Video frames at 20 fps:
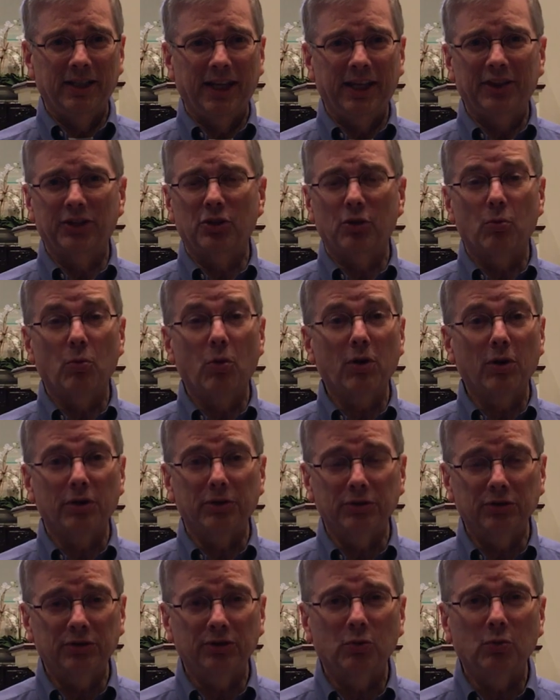at the
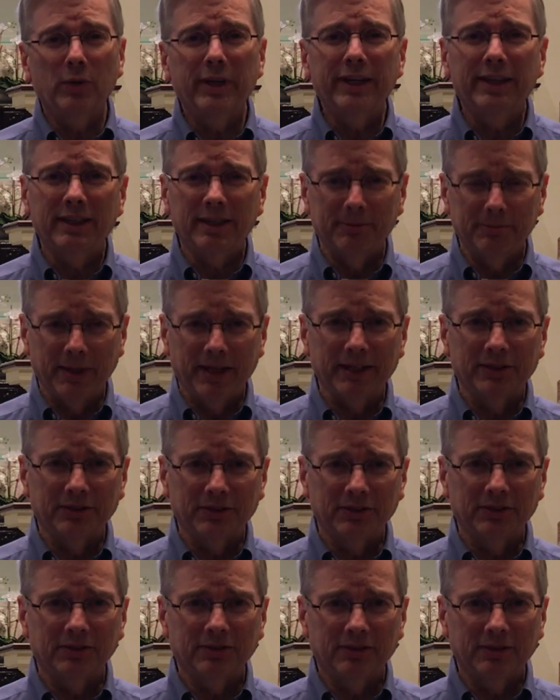worst, a weekly
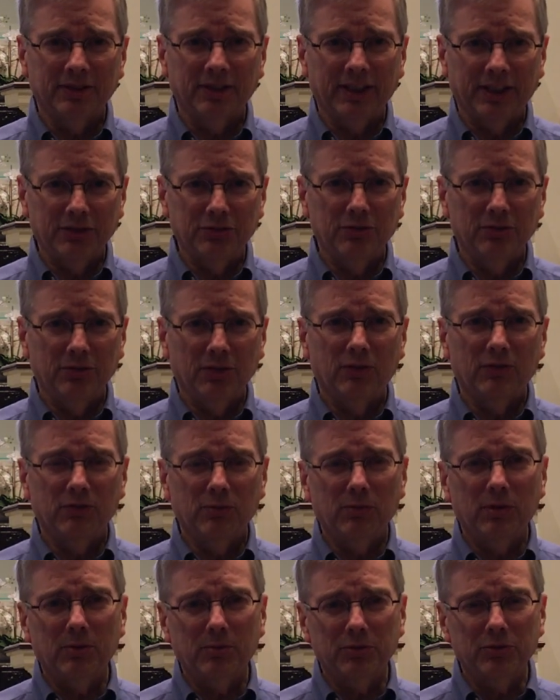basis to let you know
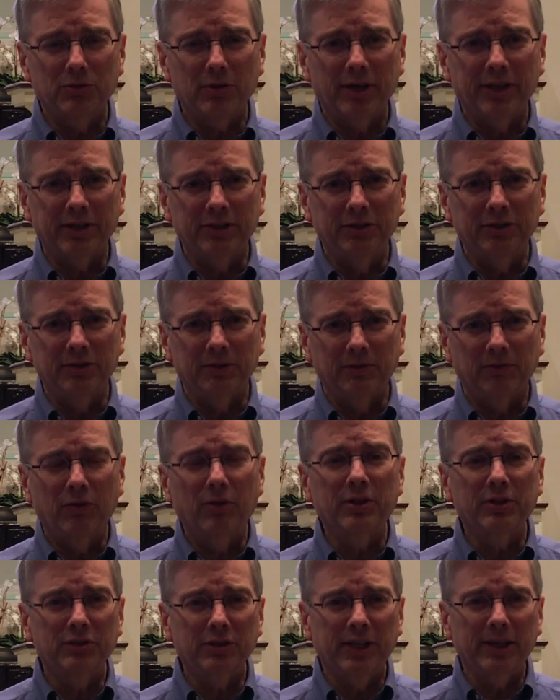what we're trying to do.
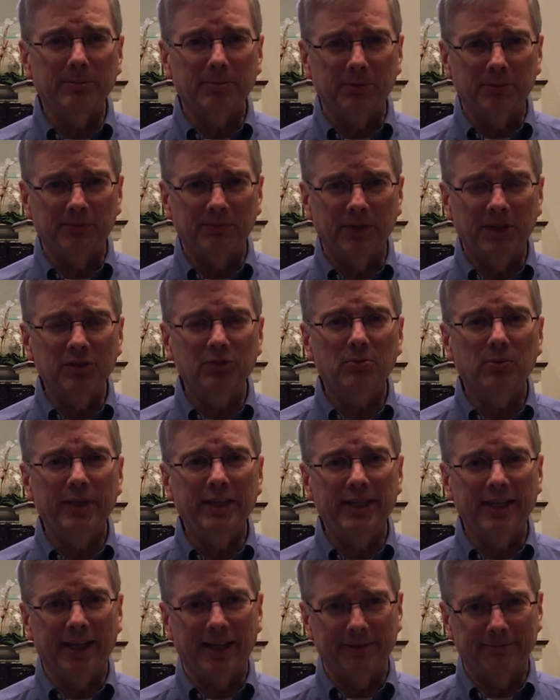For example, this
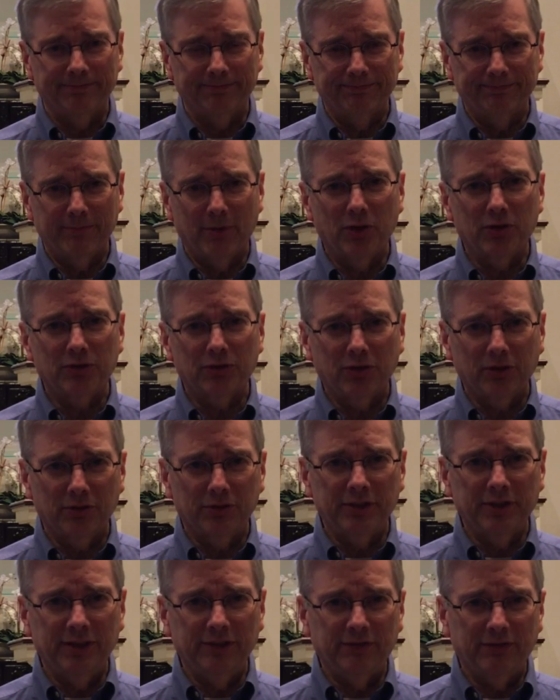weekend, March
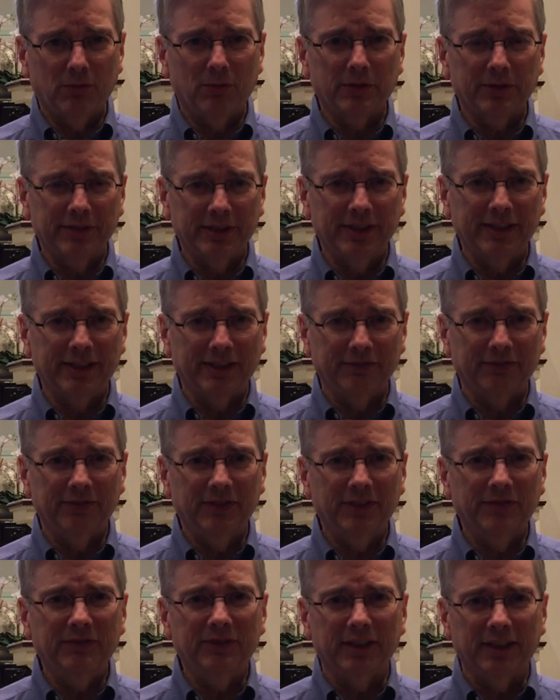13, 14, and
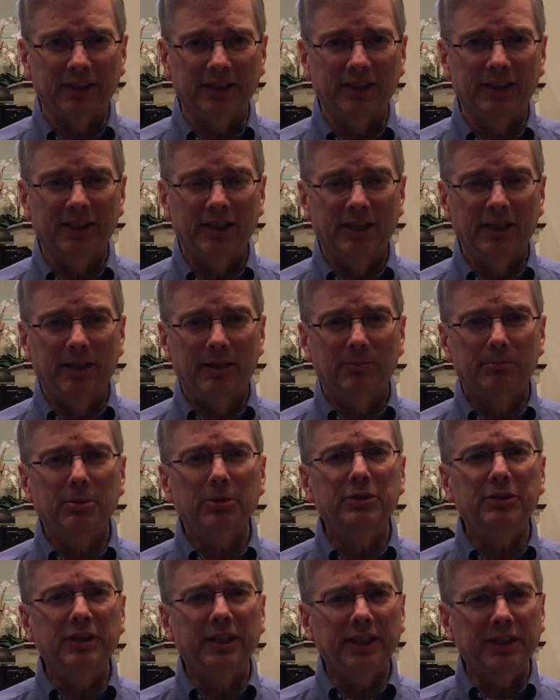15,
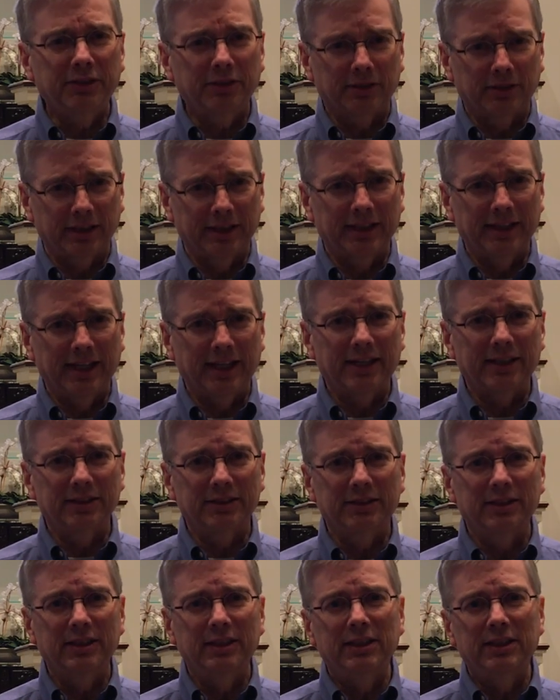particularly
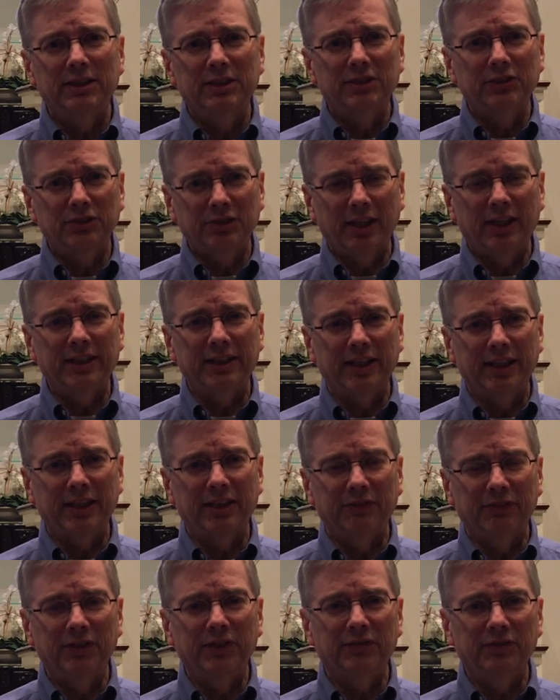on Sunday
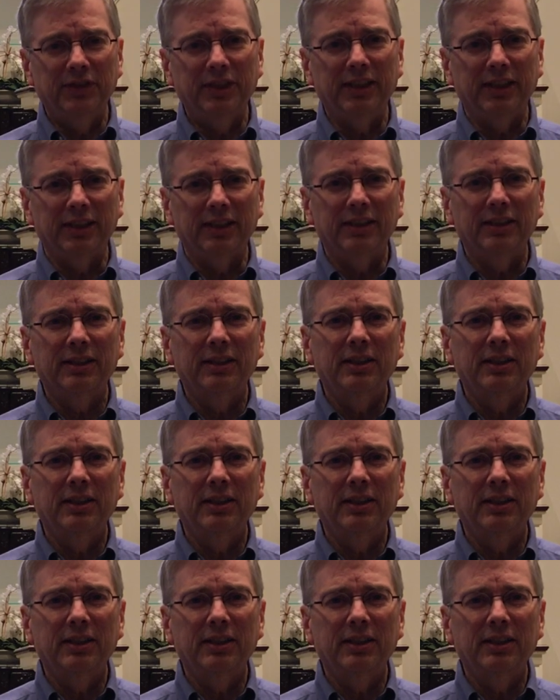the 15th,